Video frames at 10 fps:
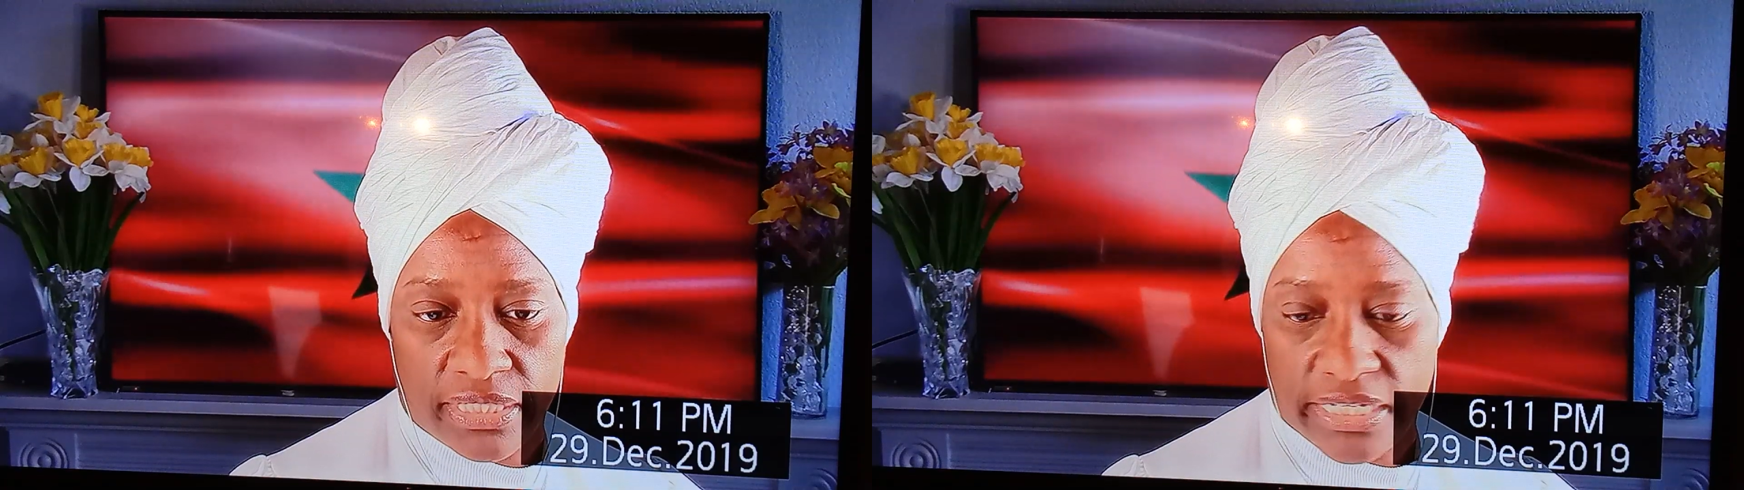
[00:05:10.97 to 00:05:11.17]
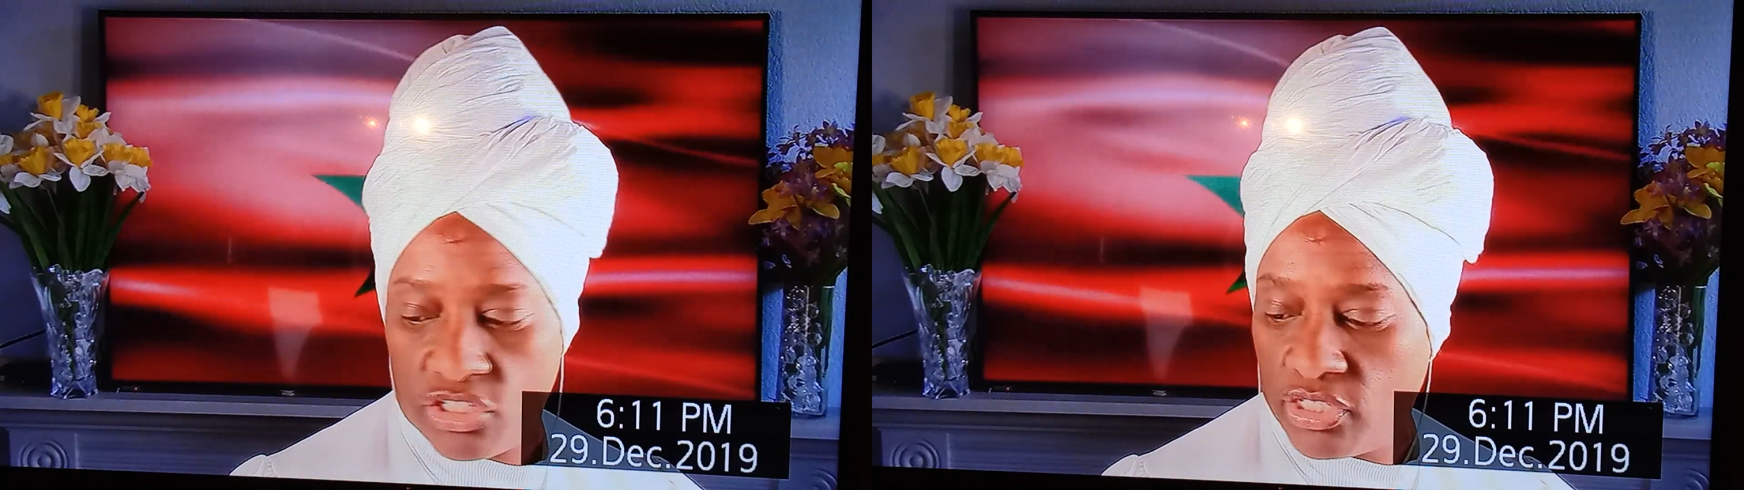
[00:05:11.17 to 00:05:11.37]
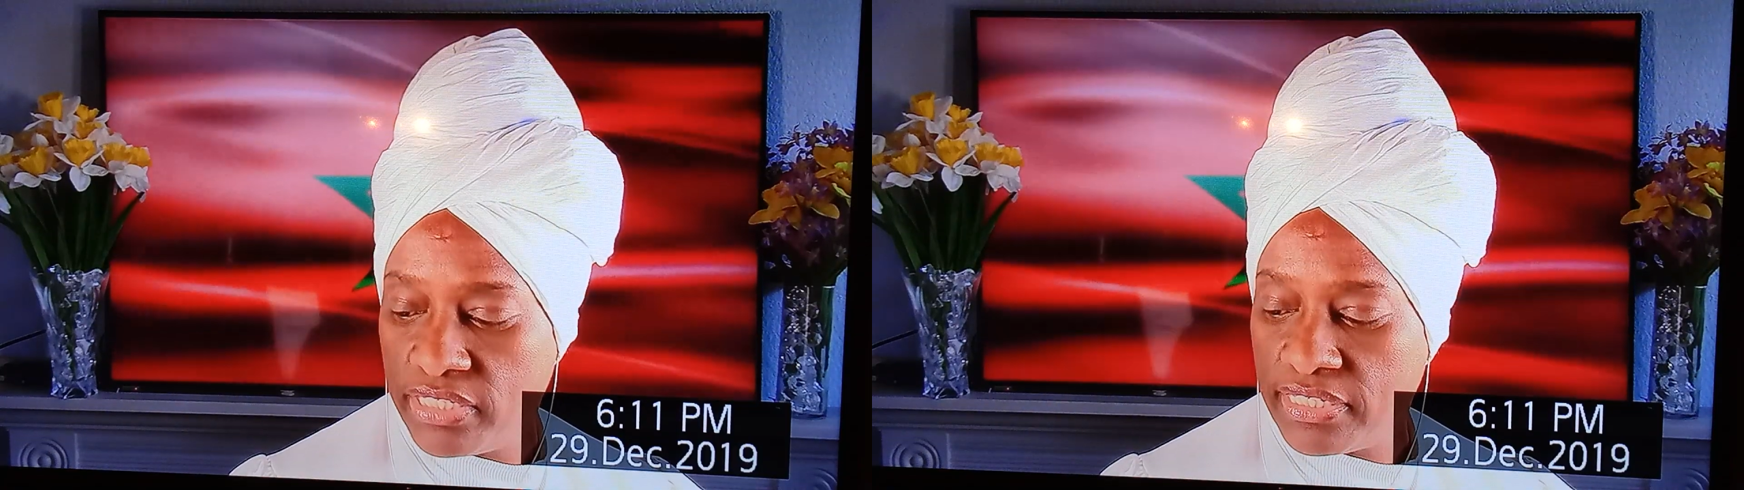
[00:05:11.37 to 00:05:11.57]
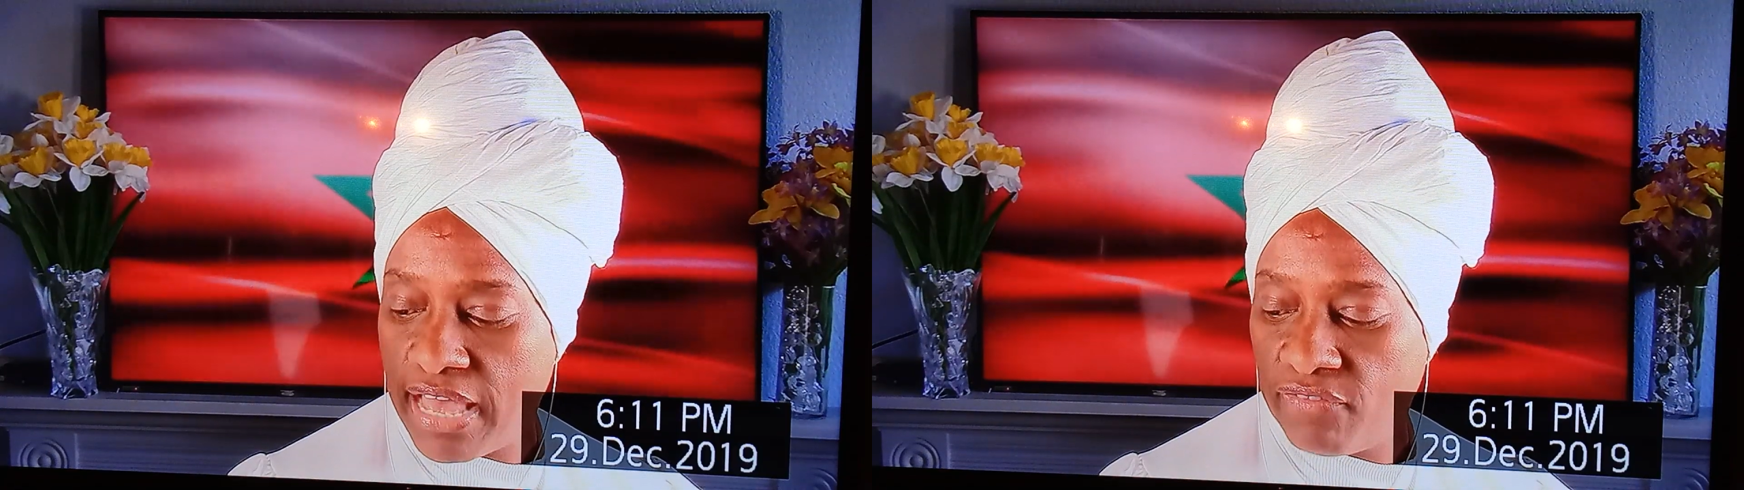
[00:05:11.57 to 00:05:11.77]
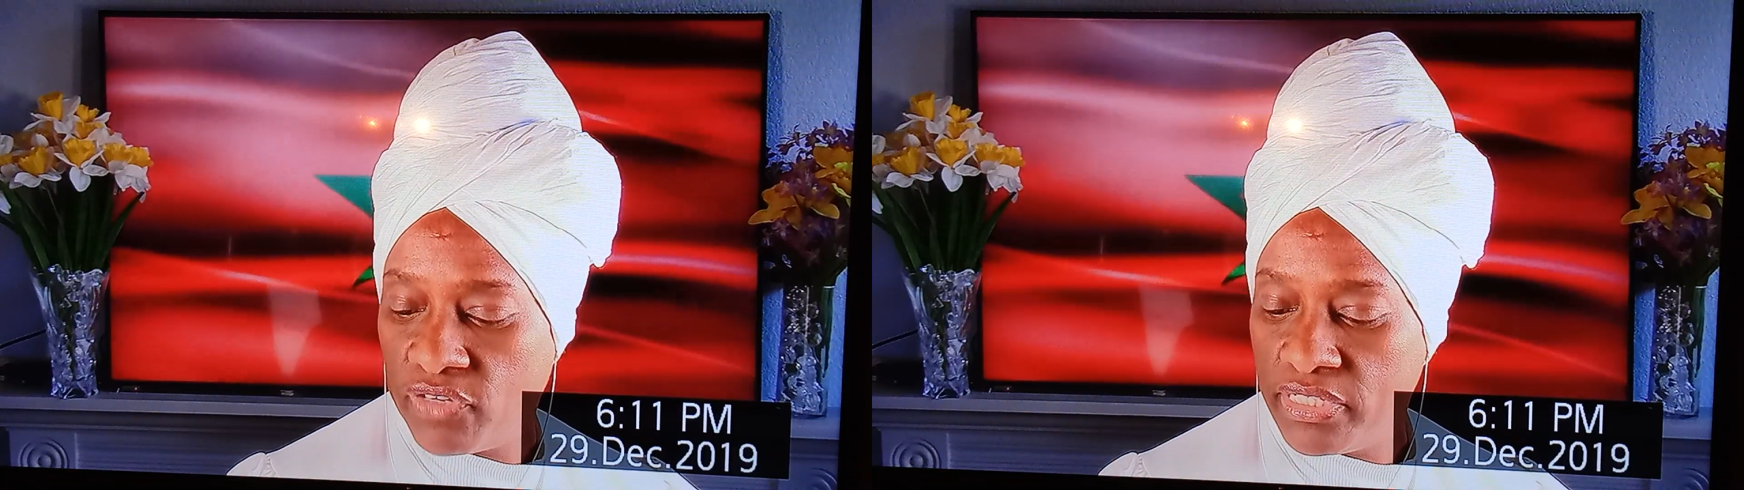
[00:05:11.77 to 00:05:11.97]
indigenous
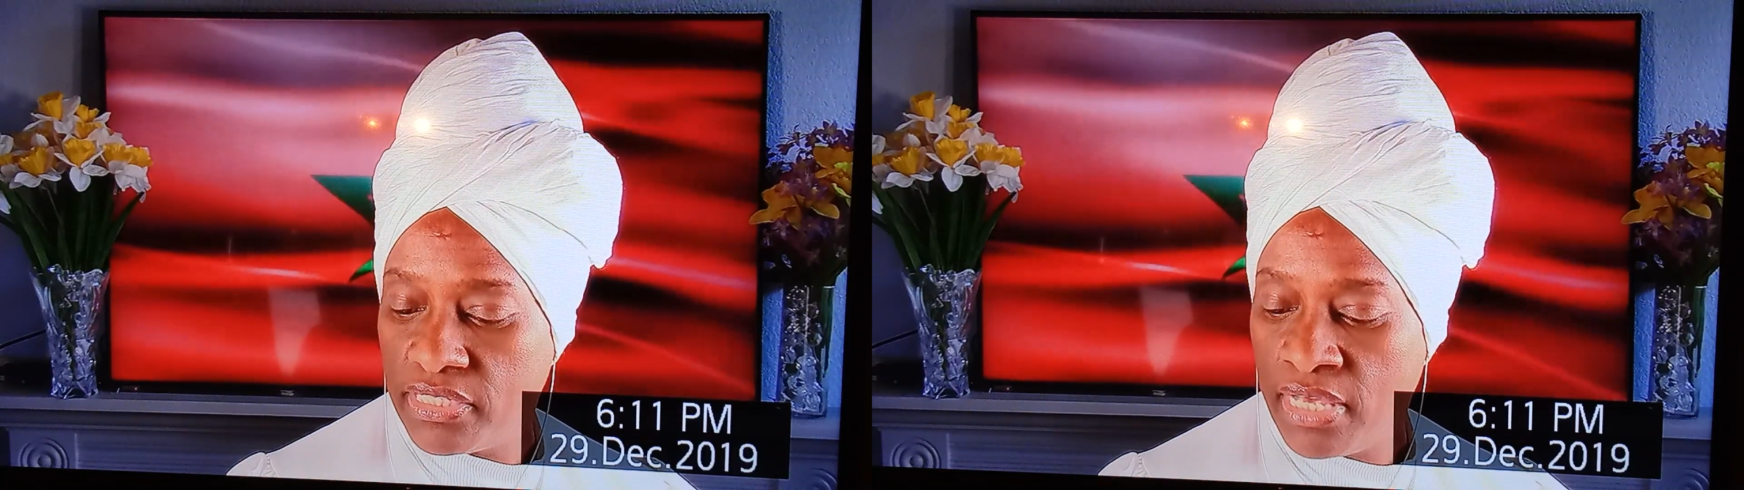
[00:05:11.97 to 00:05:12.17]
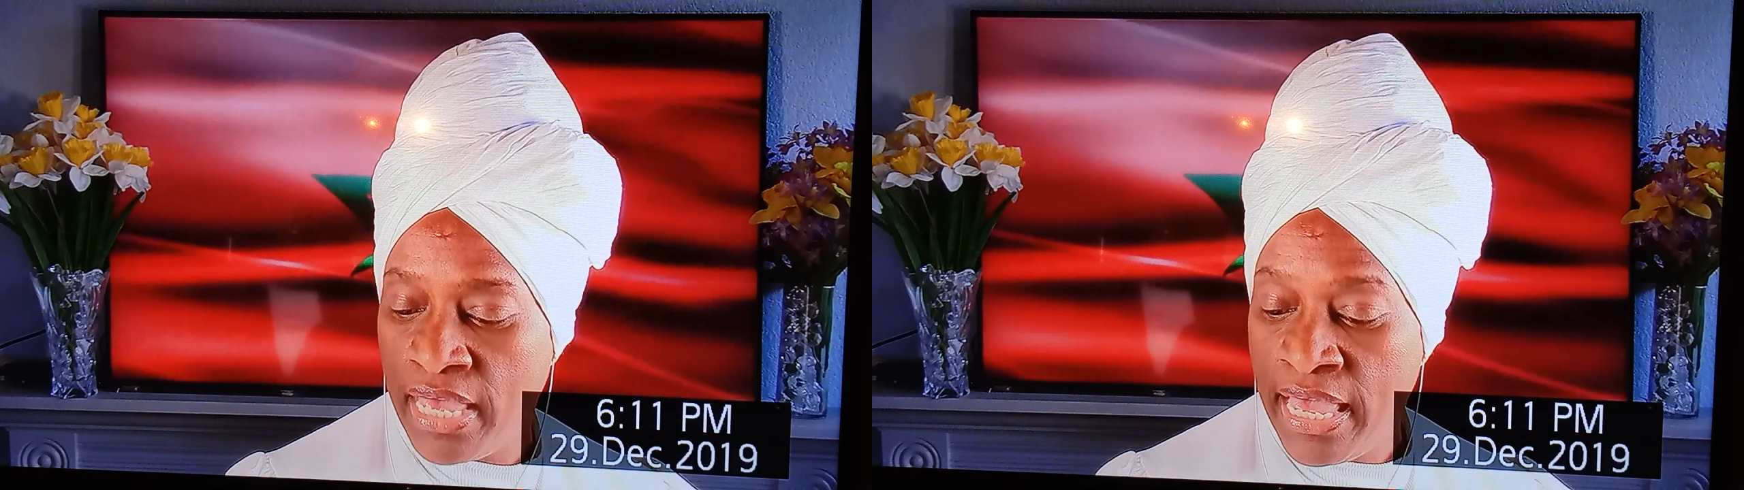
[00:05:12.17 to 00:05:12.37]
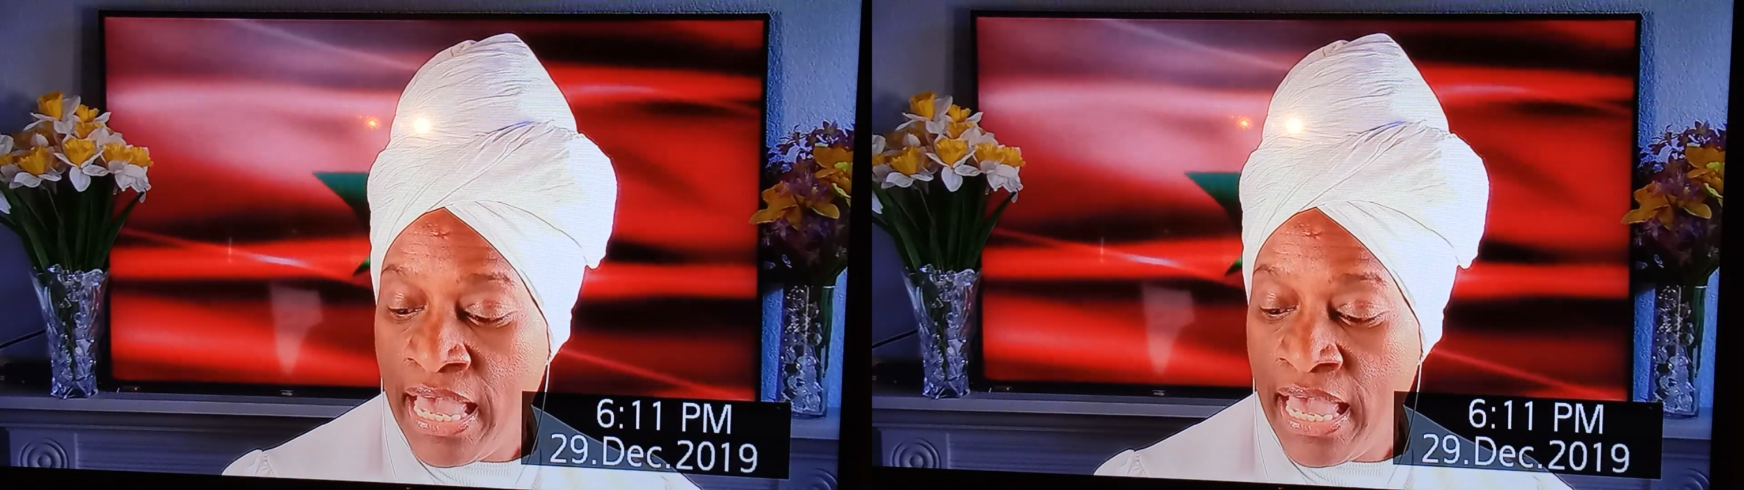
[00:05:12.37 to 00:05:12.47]
sovereigns,